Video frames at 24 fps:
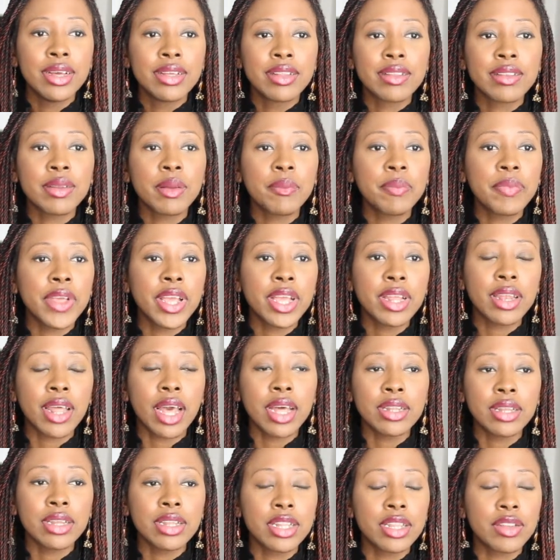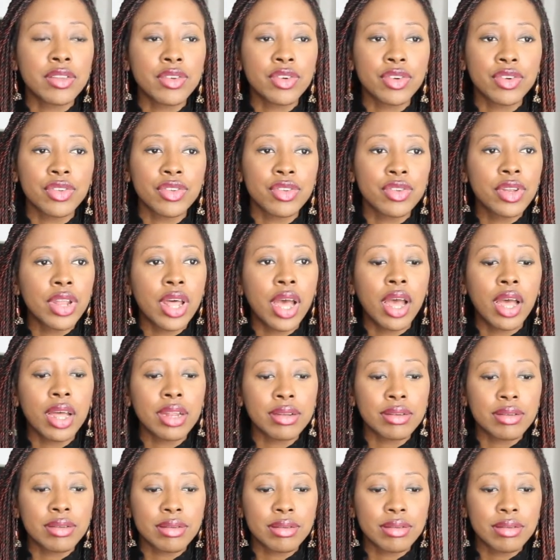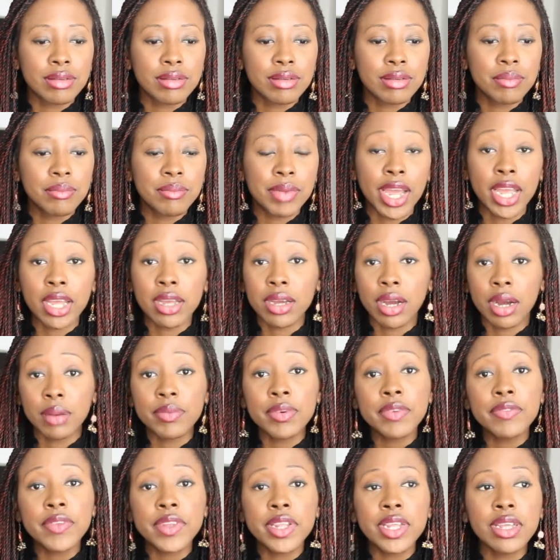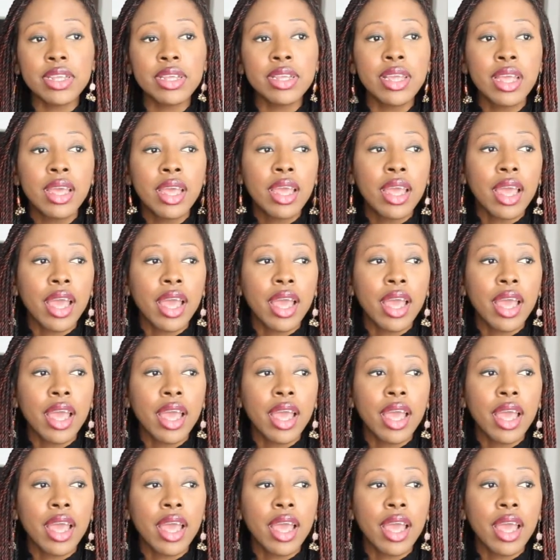something that is just not my cup of tea.